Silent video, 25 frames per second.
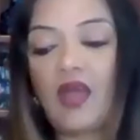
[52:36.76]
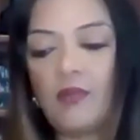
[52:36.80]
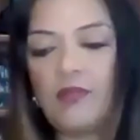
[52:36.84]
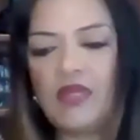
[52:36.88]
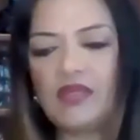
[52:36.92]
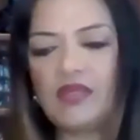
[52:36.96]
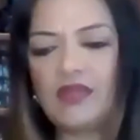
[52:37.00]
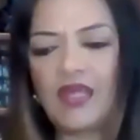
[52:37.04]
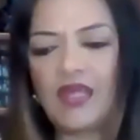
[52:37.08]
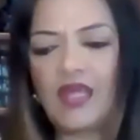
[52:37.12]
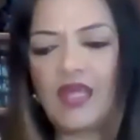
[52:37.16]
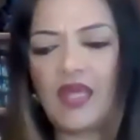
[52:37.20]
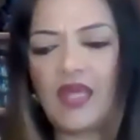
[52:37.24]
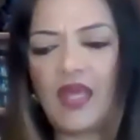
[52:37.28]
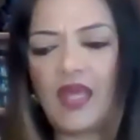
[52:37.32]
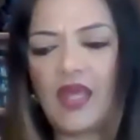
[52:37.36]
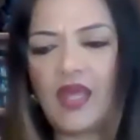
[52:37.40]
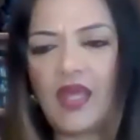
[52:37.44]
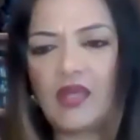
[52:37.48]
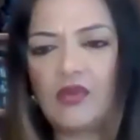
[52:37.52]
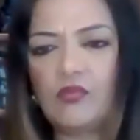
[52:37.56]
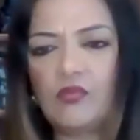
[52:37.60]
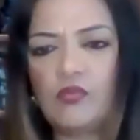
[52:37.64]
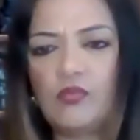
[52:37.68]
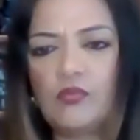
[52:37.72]
I mean, they
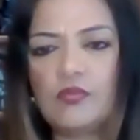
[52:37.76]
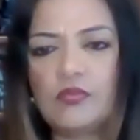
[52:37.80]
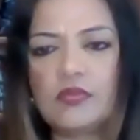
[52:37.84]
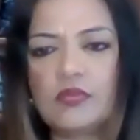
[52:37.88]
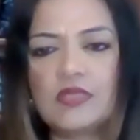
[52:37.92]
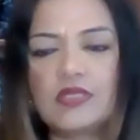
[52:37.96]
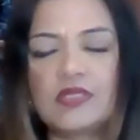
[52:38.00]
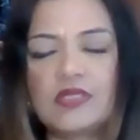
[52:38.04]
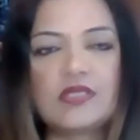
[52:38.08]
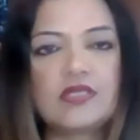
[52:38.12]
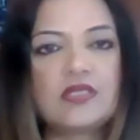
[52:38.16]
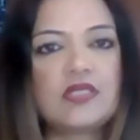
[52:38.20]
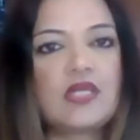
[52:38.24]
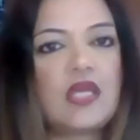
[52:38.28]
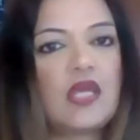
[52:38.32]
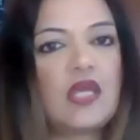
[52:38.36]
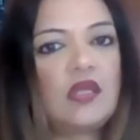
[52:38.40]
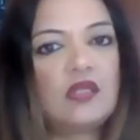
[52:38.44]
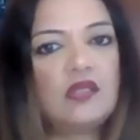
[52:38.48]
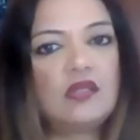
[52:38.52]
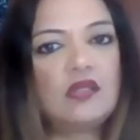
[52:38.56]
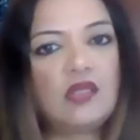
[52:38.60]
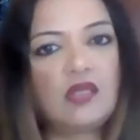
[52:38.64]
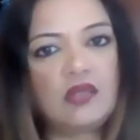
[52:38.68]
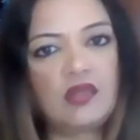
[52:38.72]
had
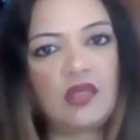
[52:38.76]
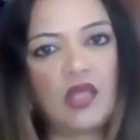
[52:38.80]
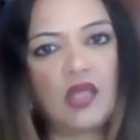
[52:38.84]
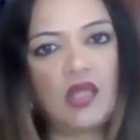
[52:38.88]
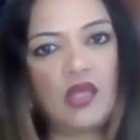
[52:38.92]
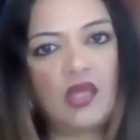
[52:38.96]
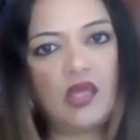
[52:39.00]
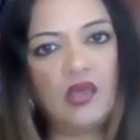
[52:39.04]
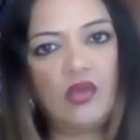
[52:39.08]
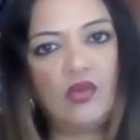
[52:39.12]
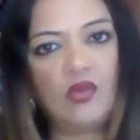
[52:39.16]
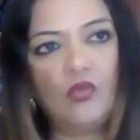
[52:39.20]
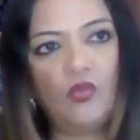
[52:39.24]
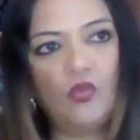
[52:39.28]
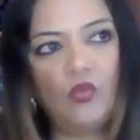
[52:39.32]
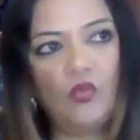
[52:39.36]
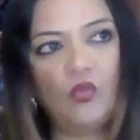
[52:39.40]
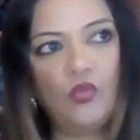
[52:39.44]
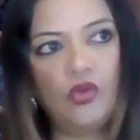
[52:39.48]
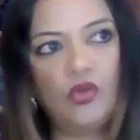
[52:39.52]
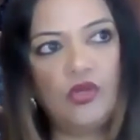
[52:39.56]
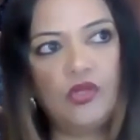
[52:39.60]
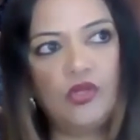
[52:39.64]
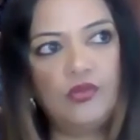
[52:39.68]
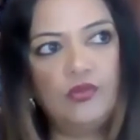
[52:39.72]
stated that they
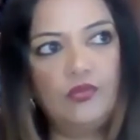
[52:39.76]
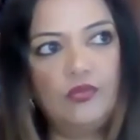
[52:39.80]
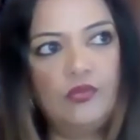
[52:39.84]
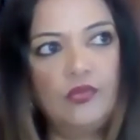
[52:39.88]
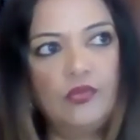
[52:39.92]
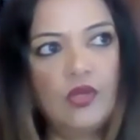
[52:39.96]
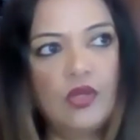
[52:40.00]
would